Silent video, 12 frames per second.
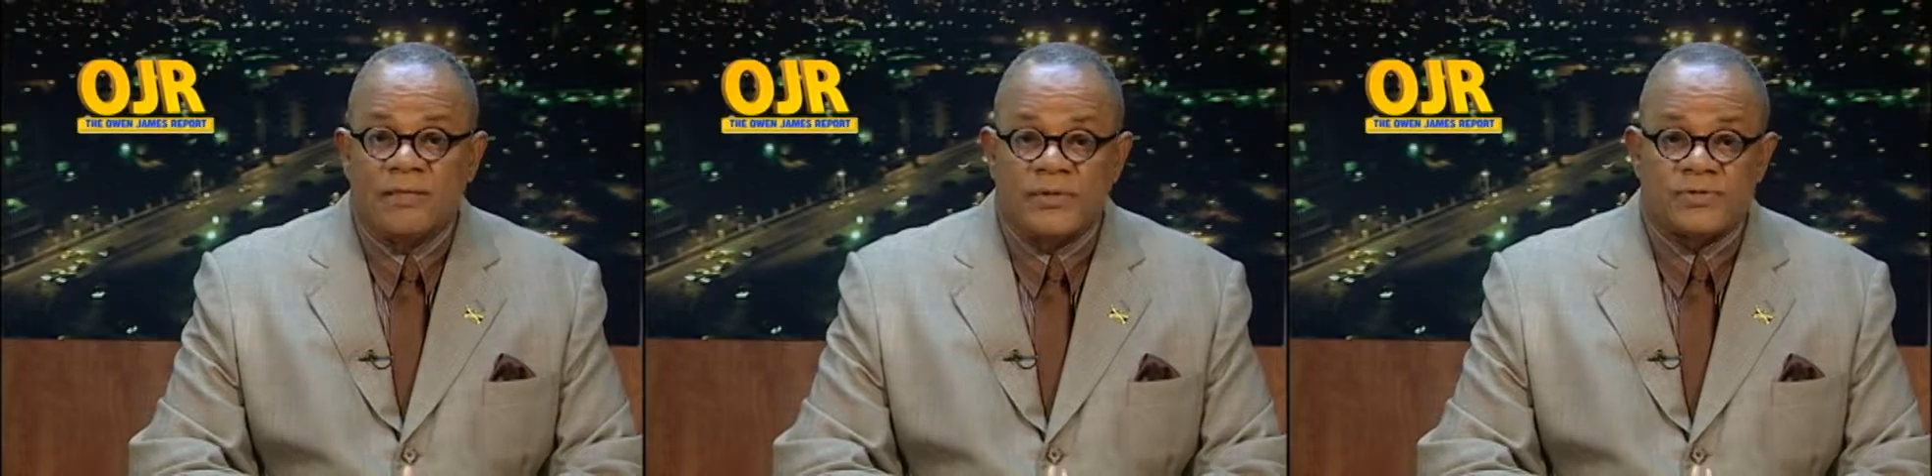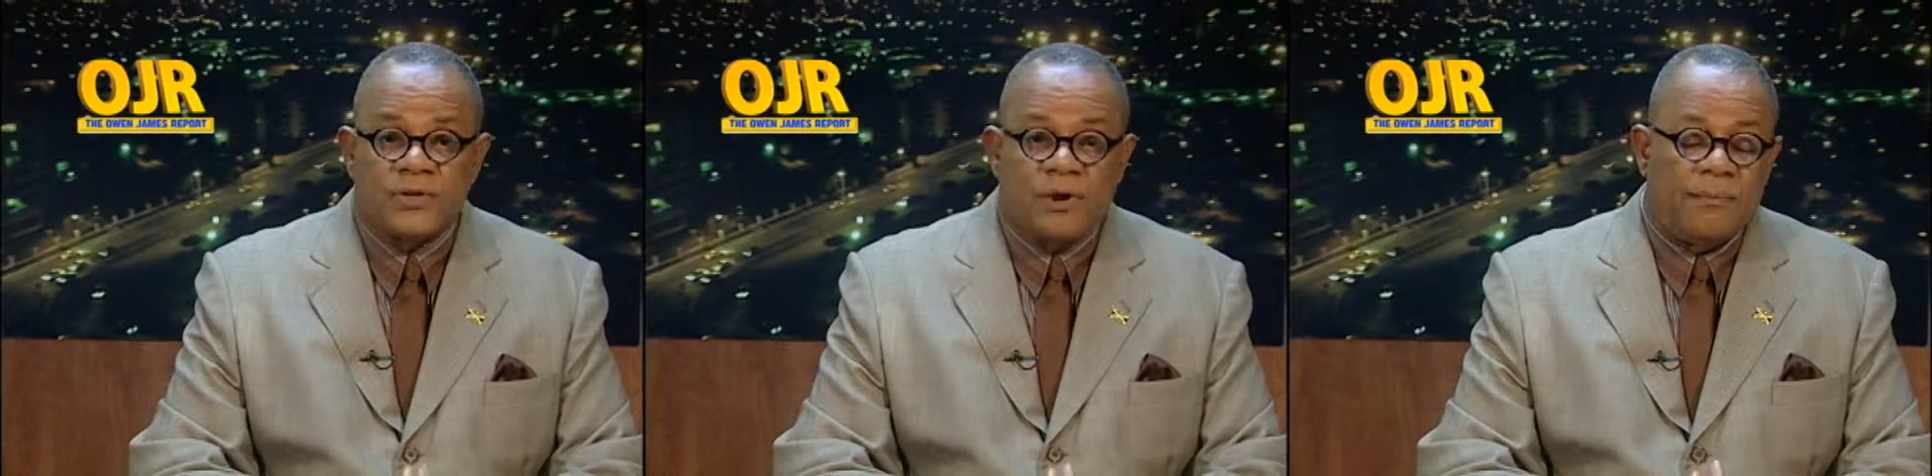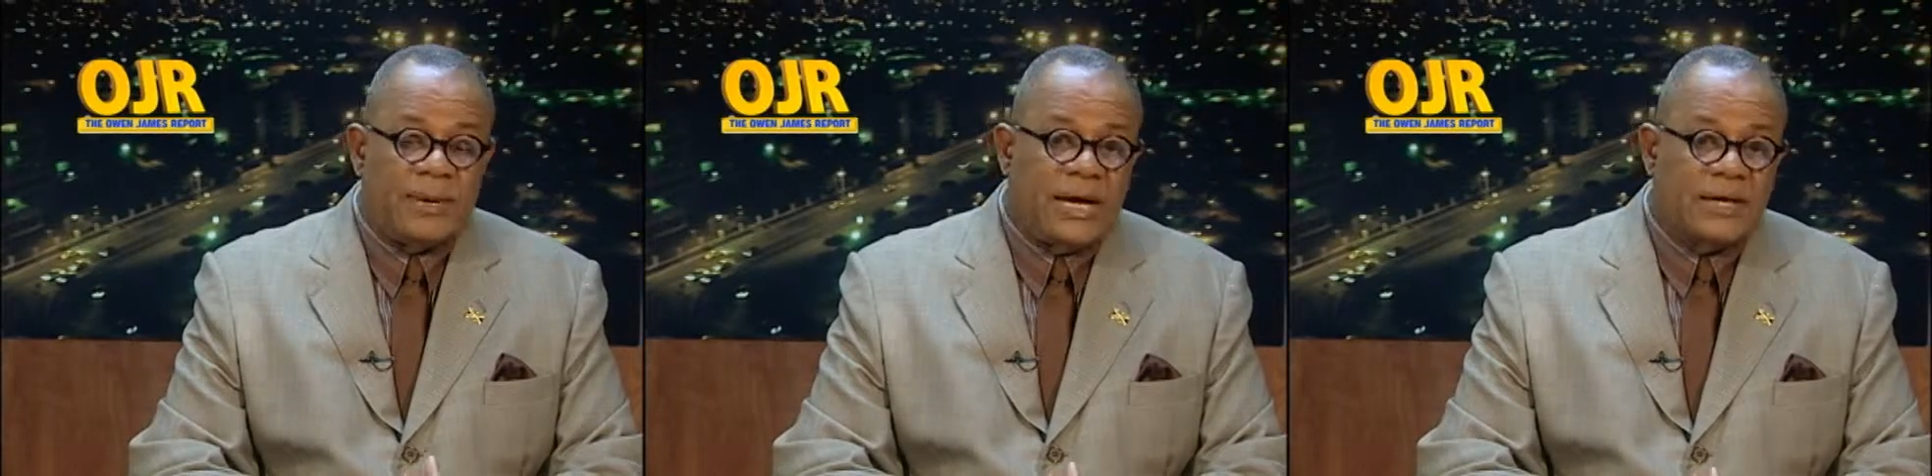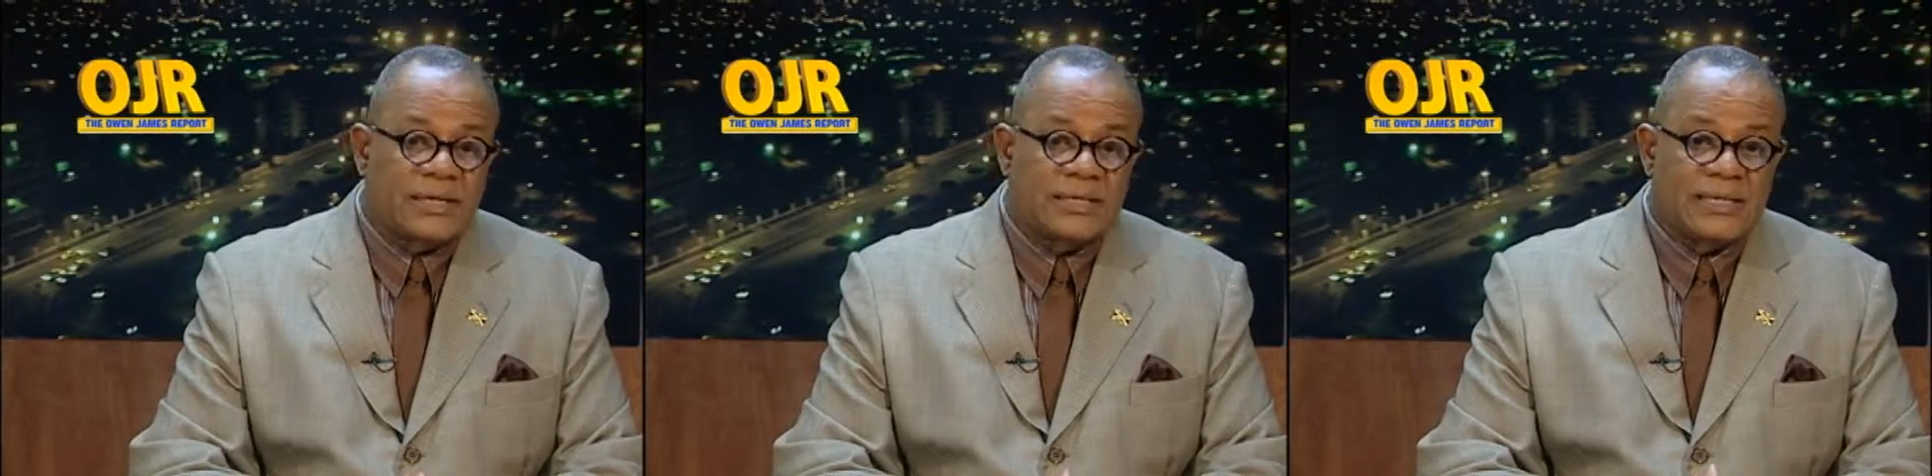the stock
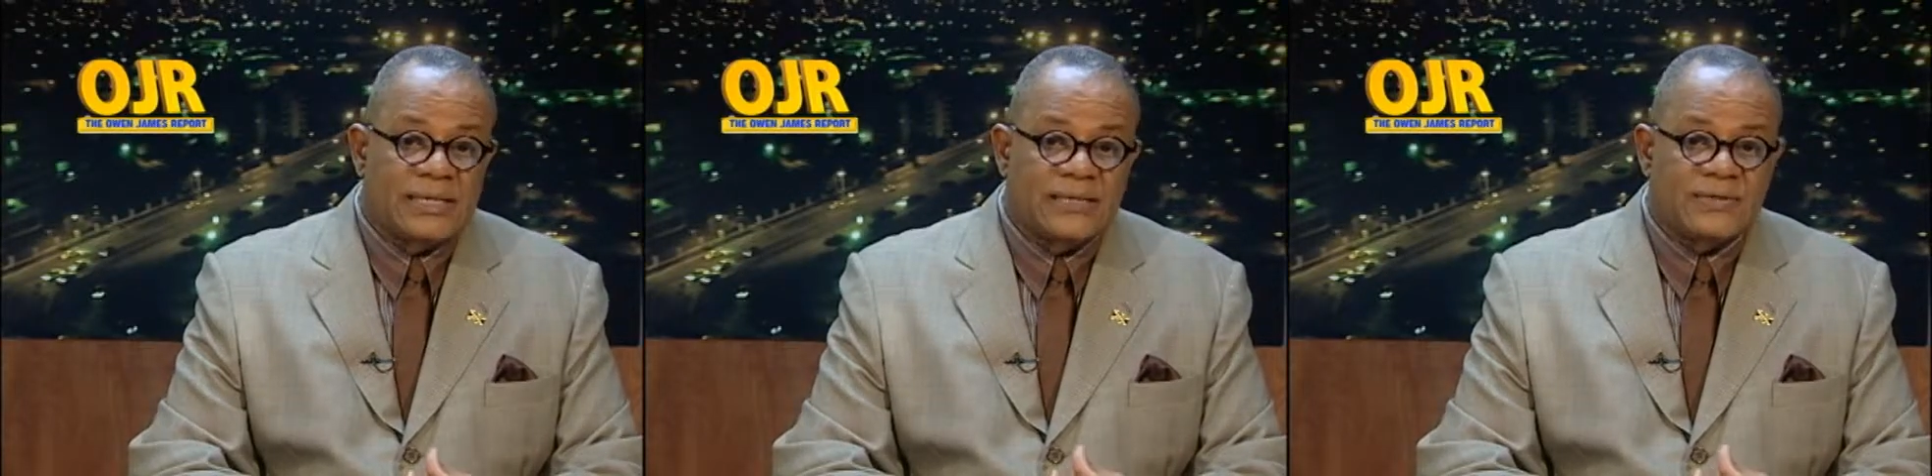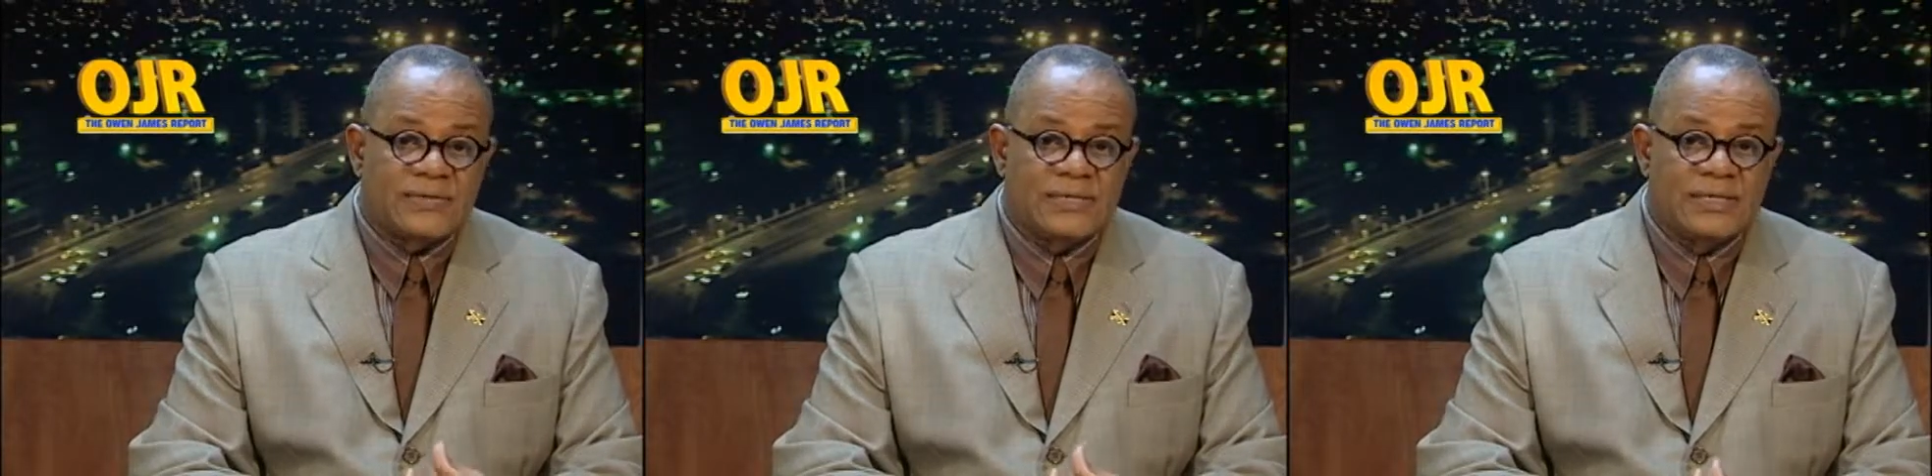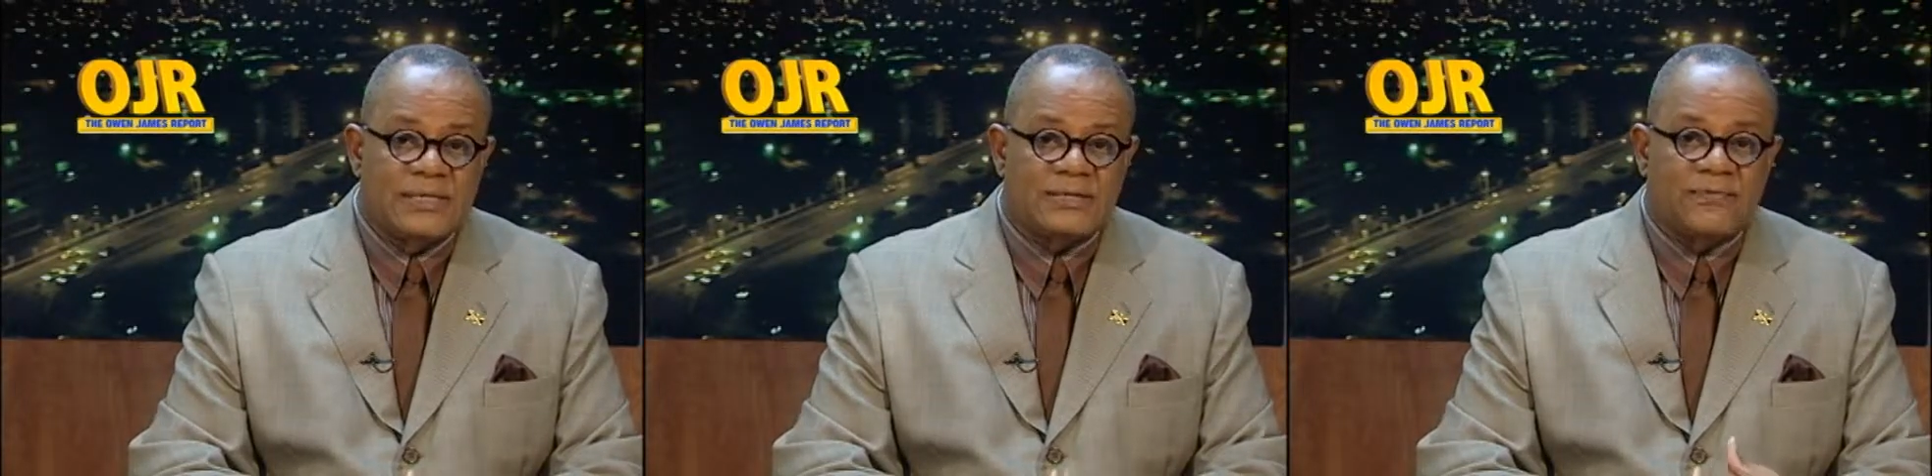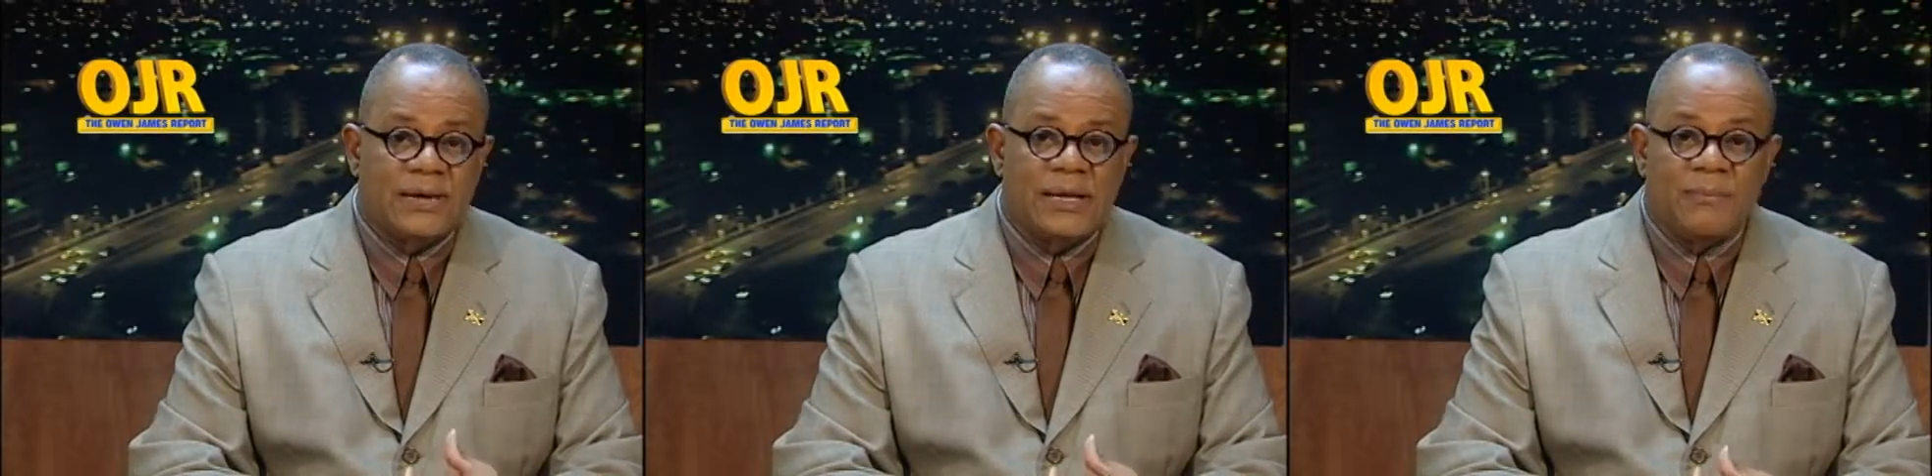market indices fell